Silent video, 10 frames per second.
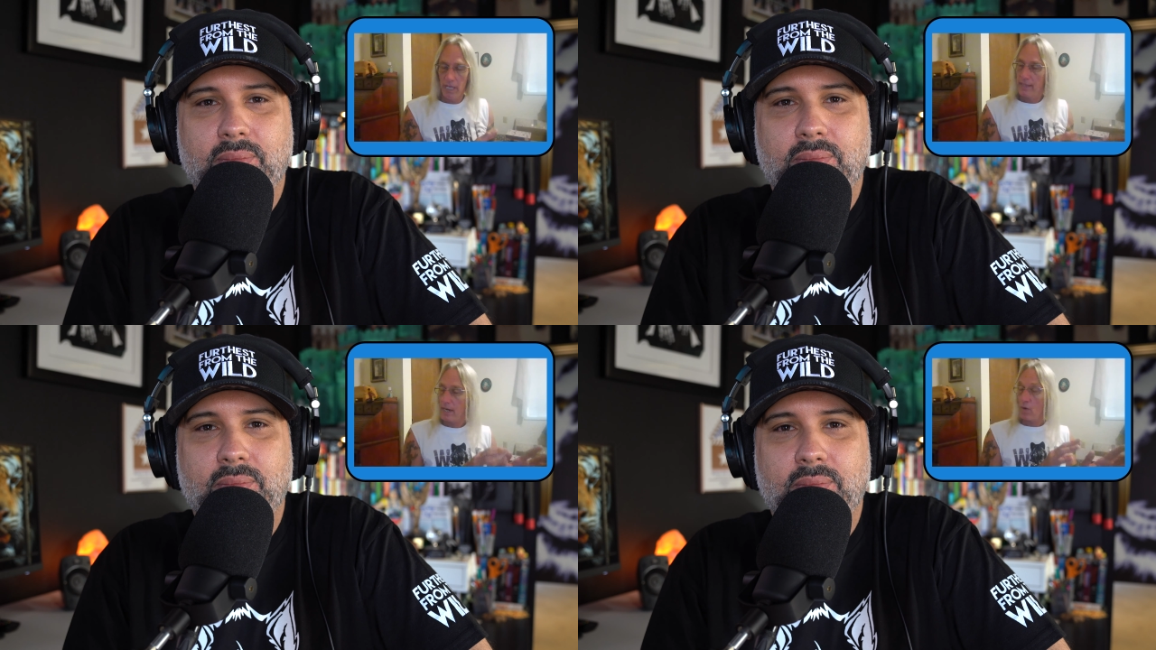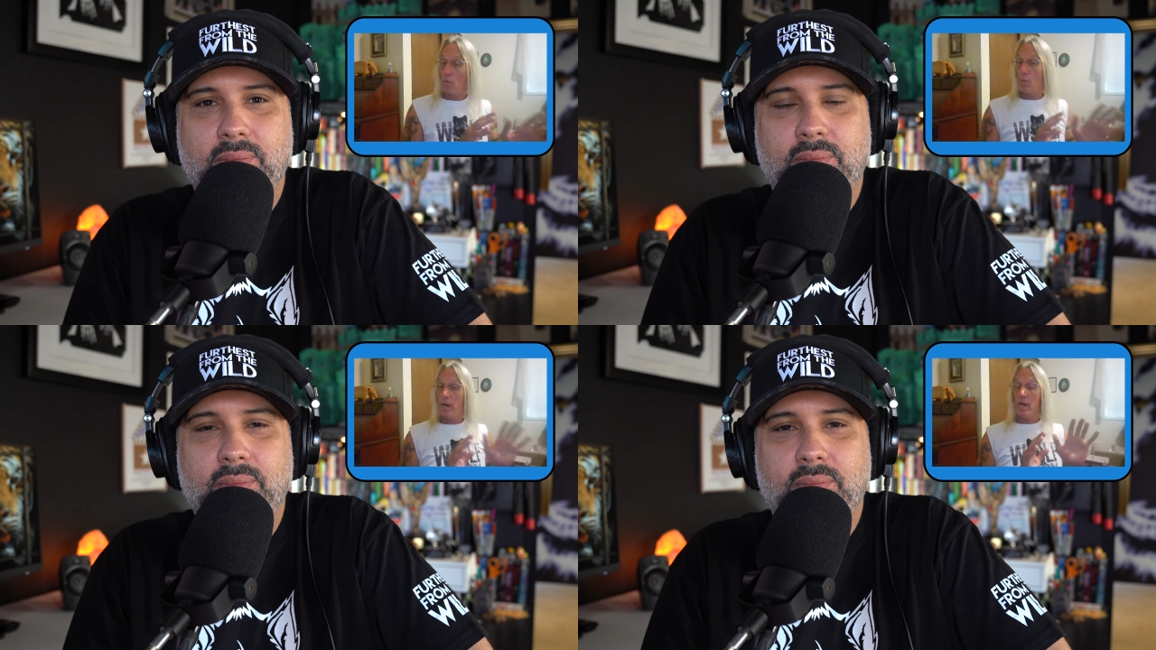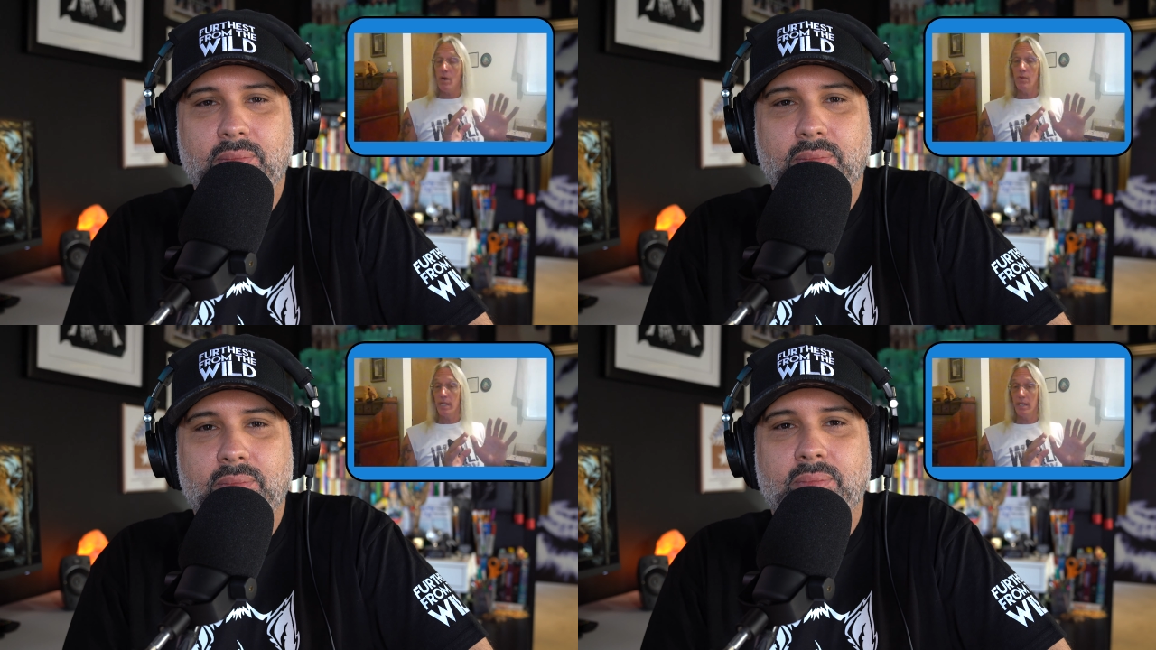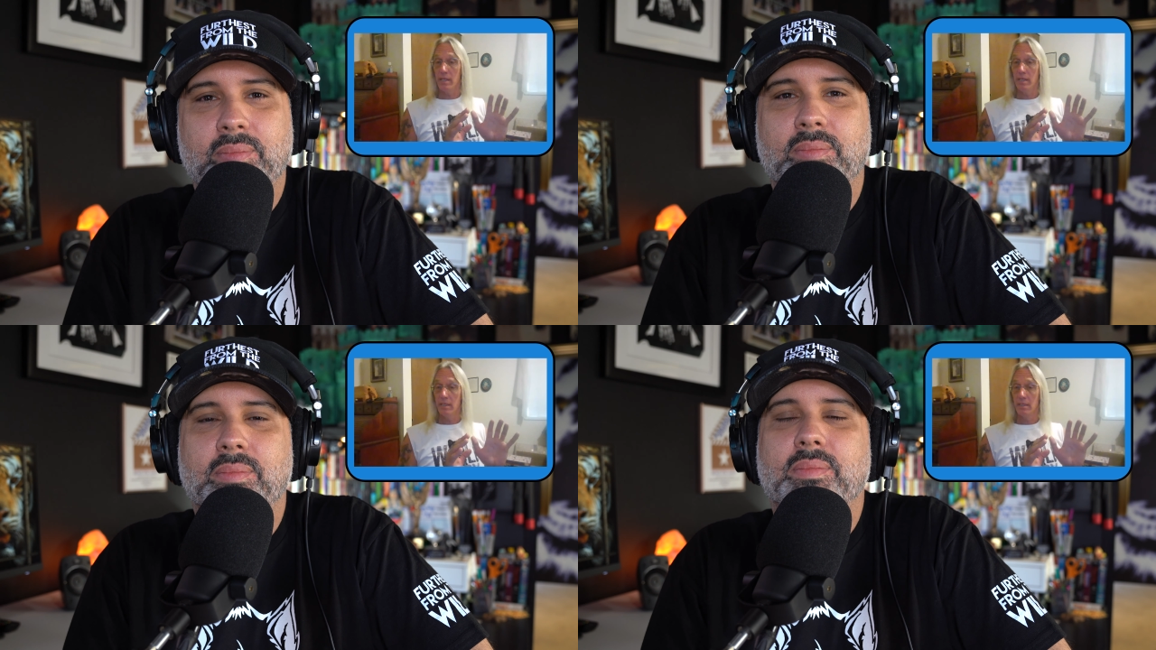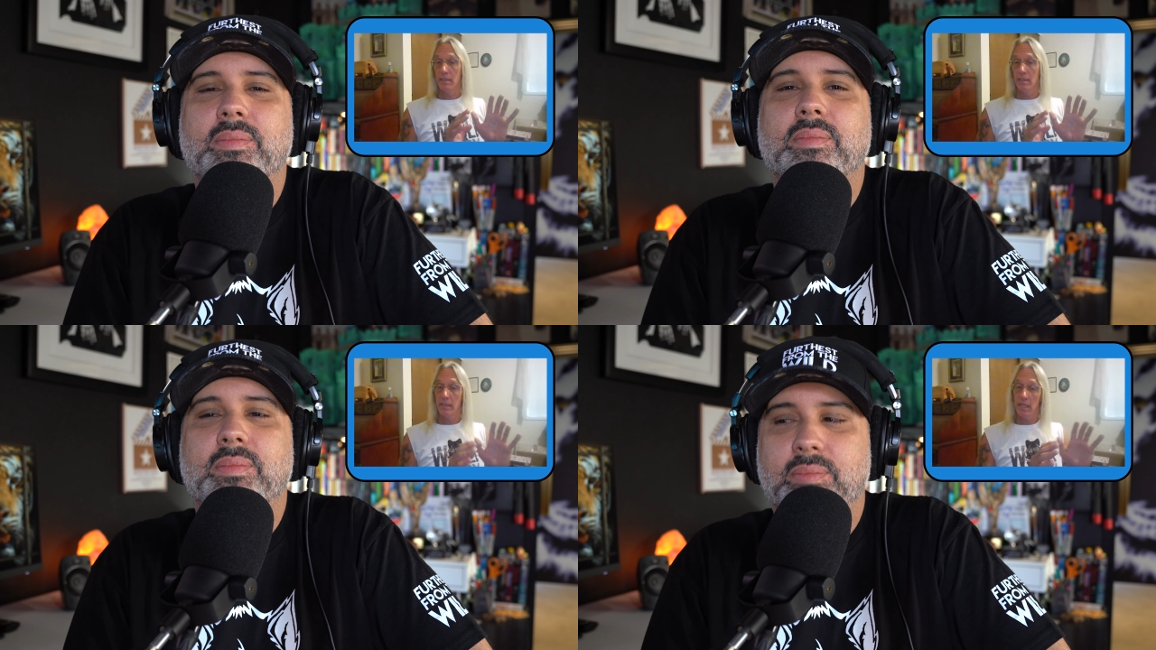Speaker 1: that are wary, mm.
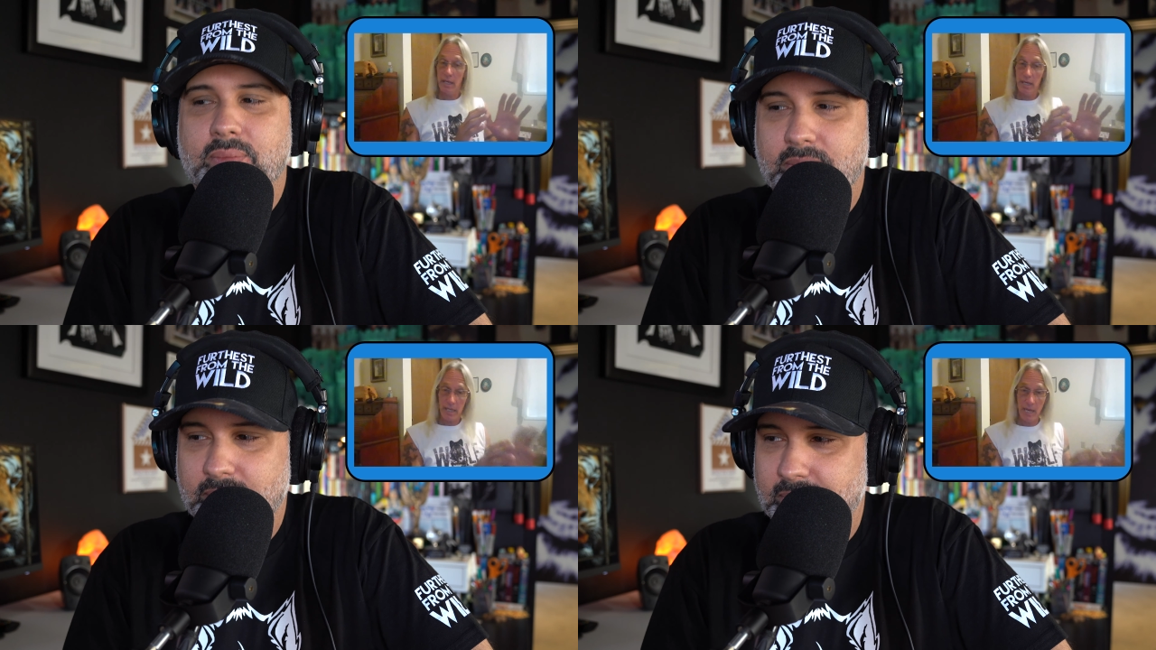they're going to